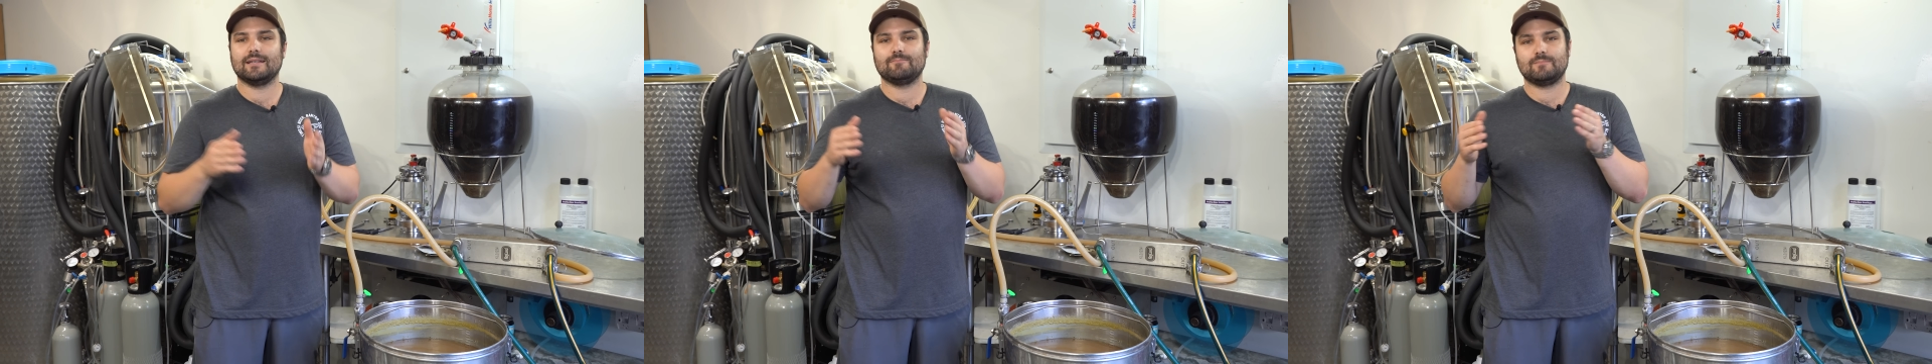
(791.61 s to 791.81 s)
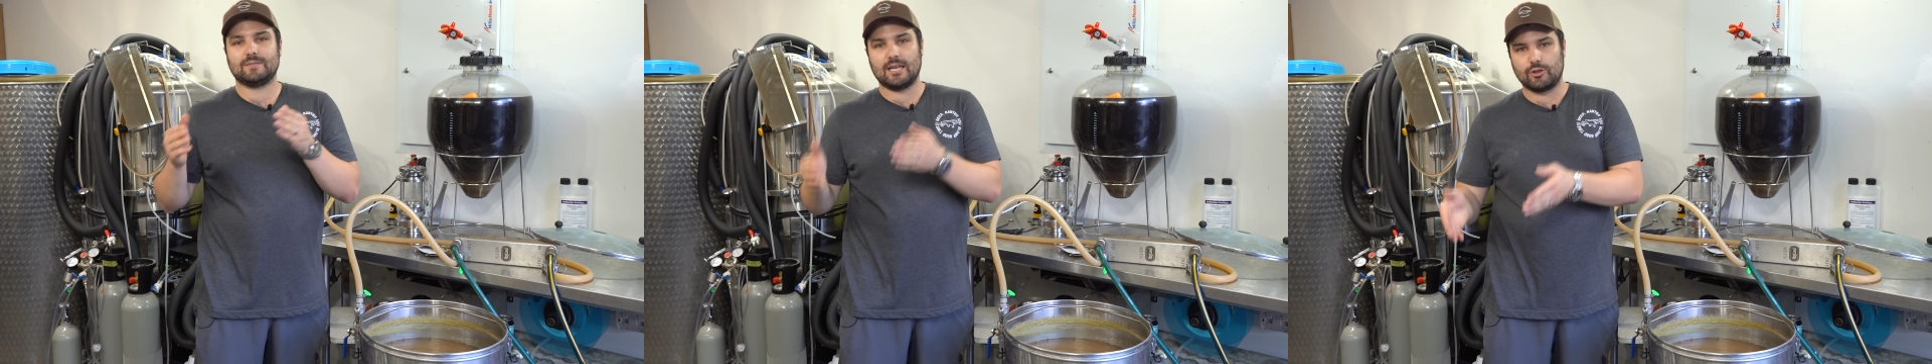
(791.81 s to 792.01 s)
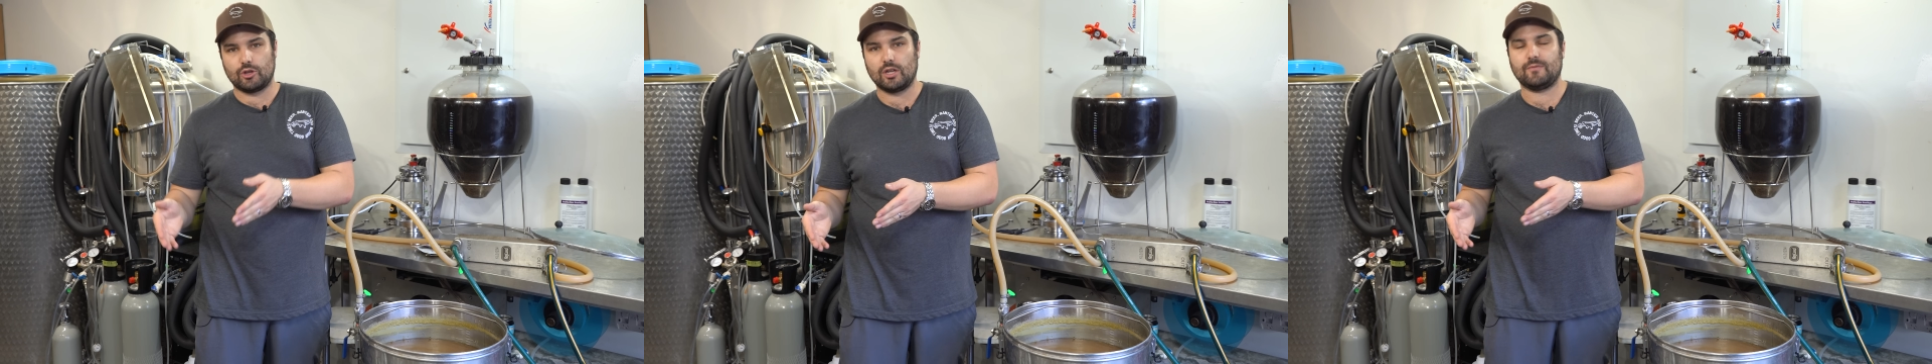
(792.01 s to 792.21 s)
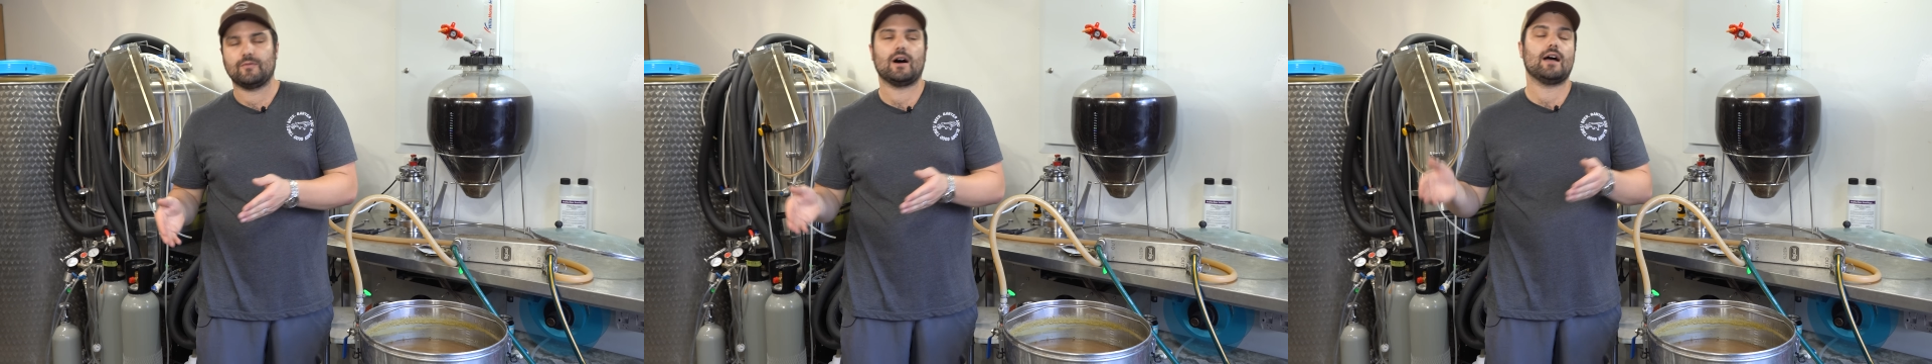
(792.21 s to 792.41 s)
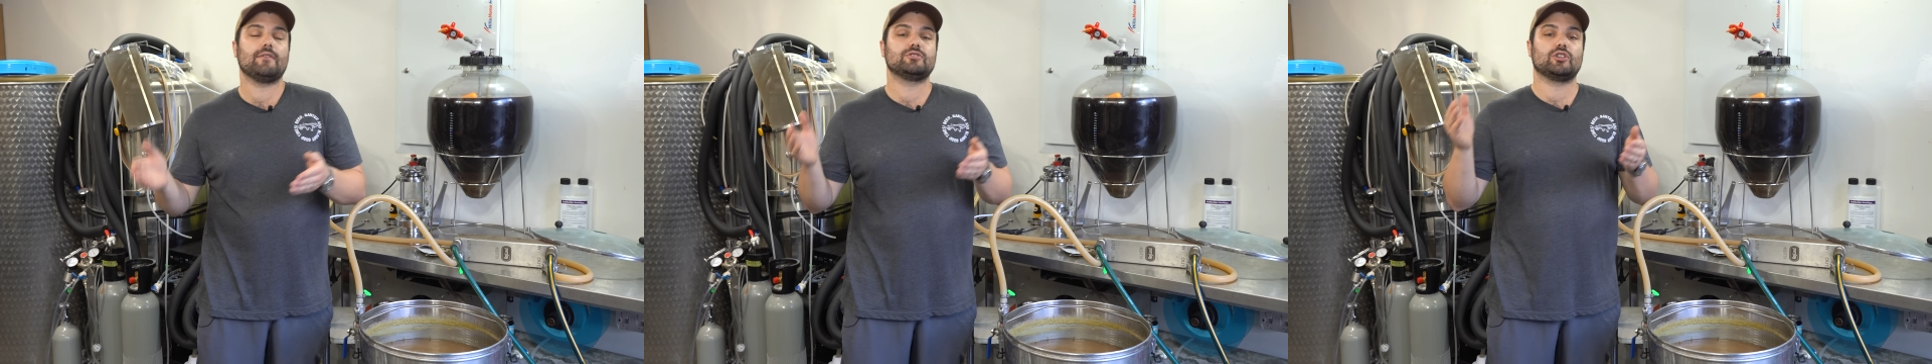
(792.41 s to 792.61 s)

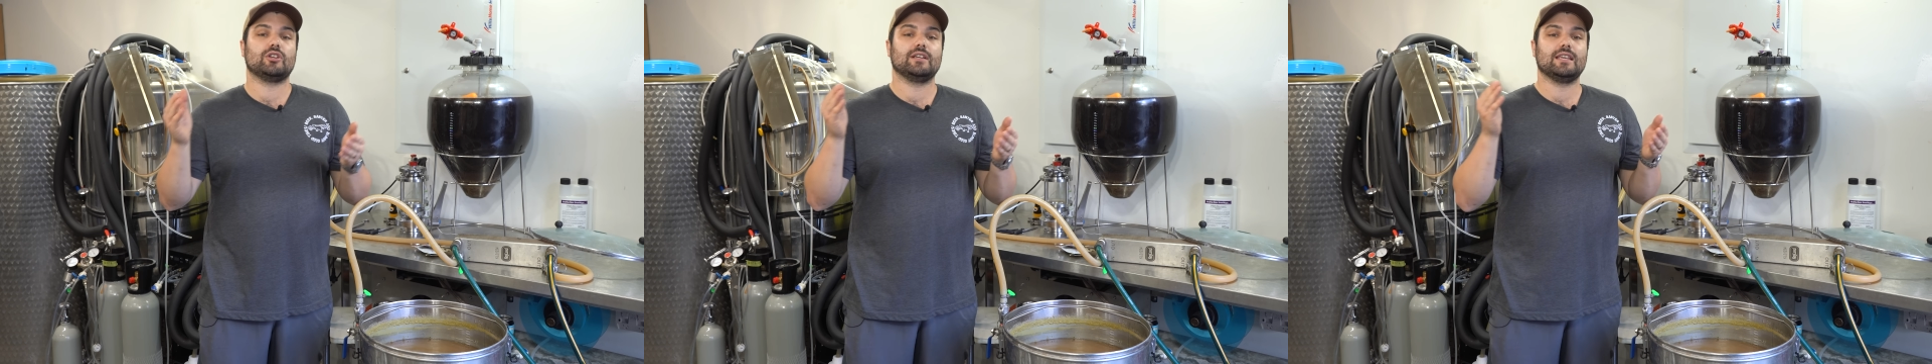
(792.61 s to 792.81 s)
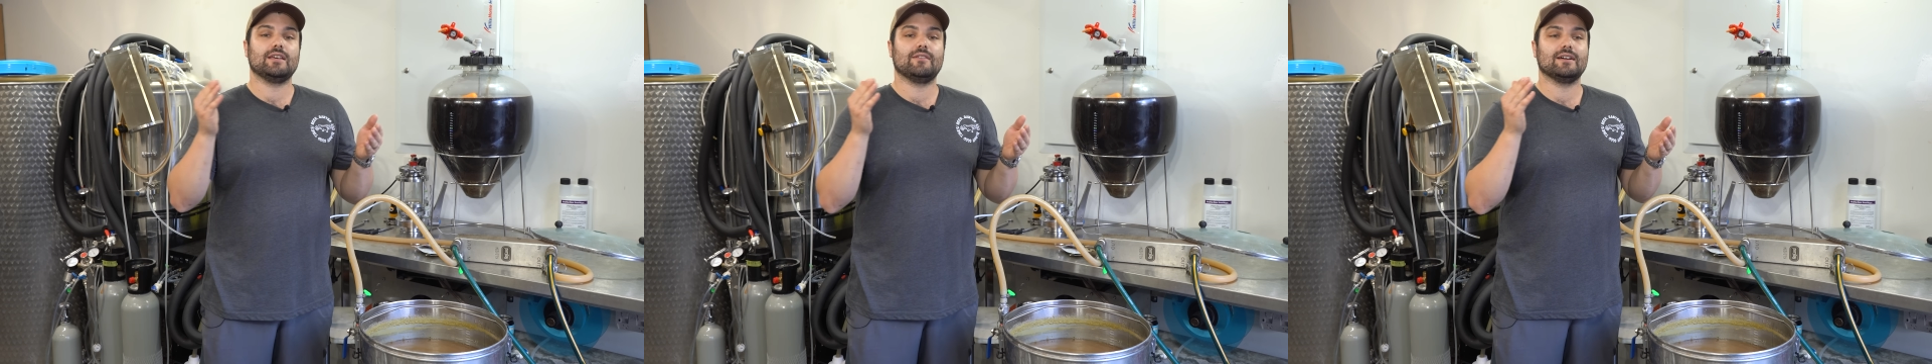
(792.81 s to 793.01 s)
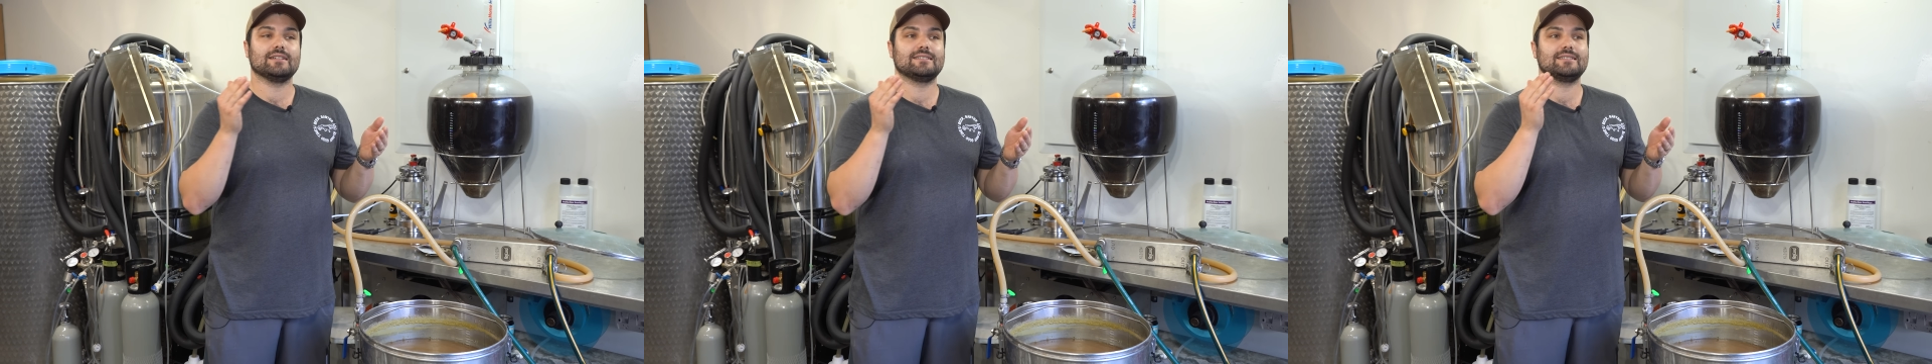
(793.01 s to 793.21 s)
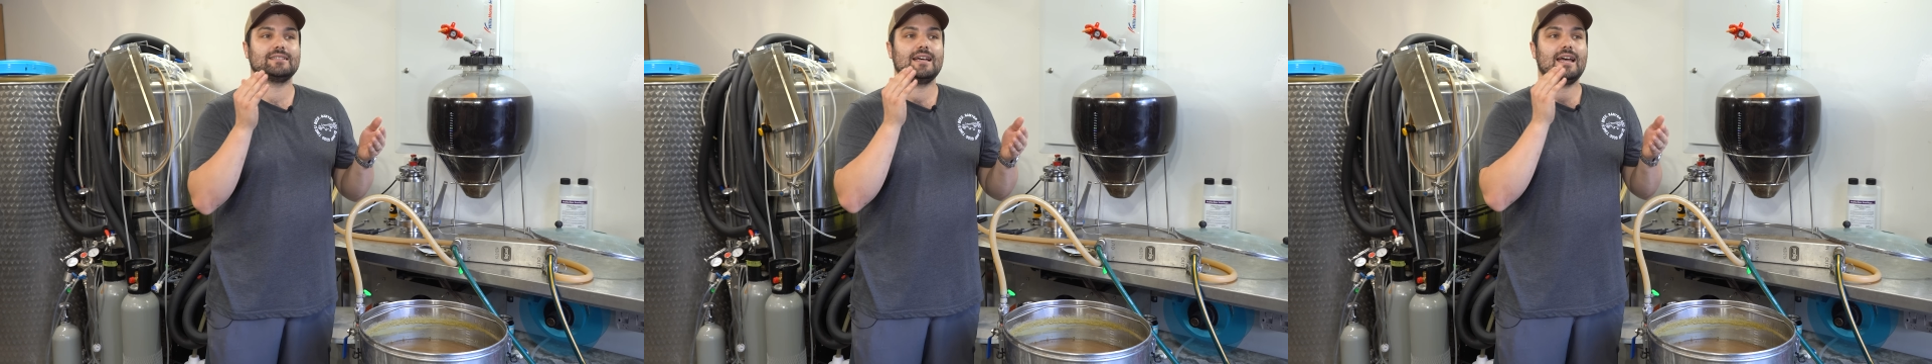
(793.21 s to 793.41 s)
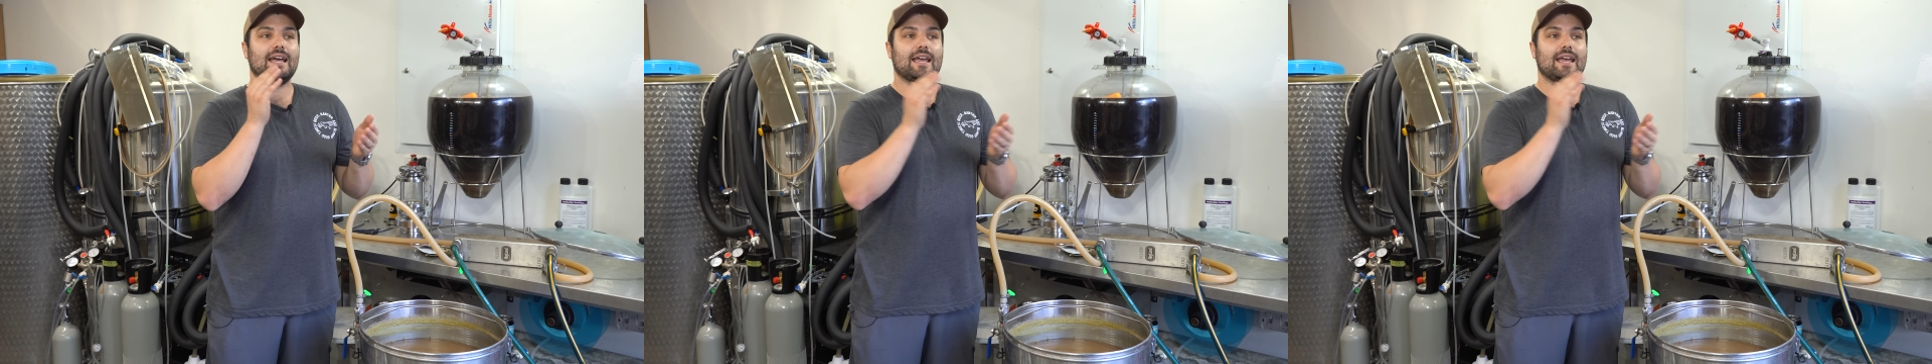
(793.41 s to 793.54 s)
1035 is gonna give us,